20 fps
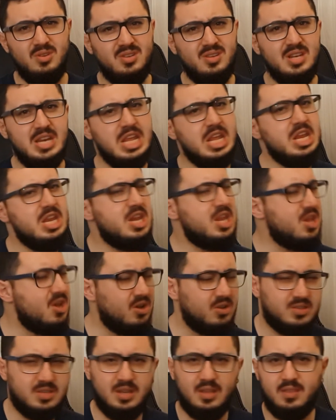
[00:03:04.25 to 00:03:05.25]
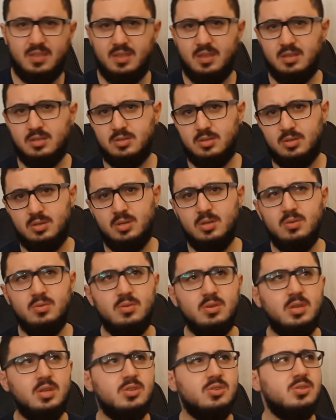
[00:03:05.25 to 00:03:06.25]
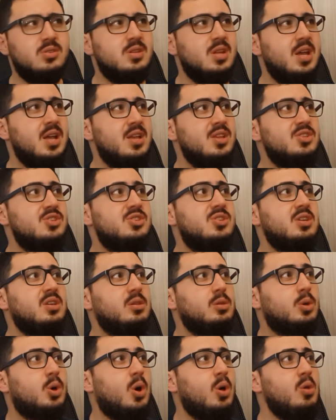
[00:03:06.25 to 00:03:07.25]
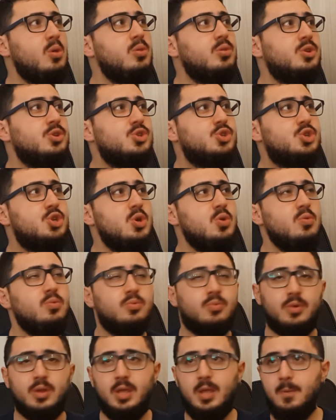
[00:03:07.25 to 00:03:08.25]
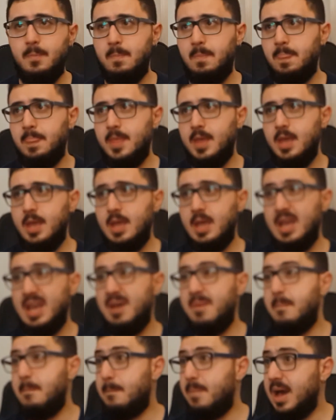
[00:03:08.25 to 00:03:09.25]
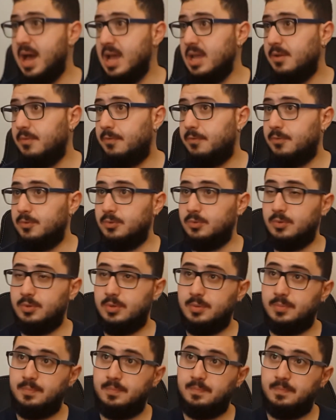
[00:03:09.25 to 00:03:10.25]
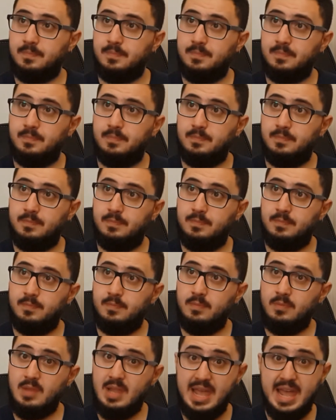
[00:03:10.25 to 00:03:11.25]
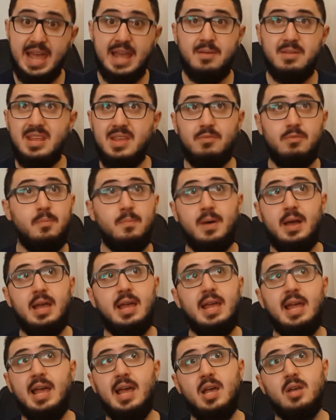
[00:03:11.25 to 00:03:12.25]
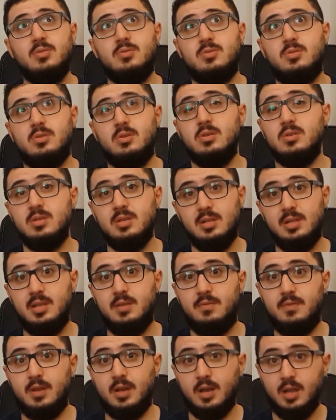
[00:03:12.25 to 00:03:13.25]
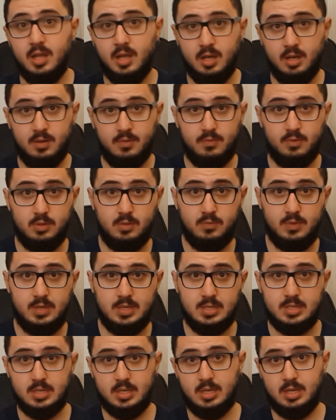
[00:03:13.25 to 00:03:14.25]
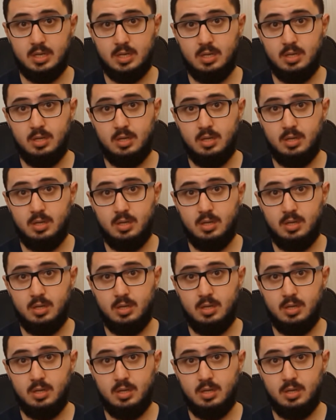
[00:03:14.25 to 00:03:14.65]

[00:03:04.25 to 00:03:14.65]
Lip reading: What an idiotic thing to do. You can just steal gold and jewelry and buy food. And even buy a house to live in for the winter.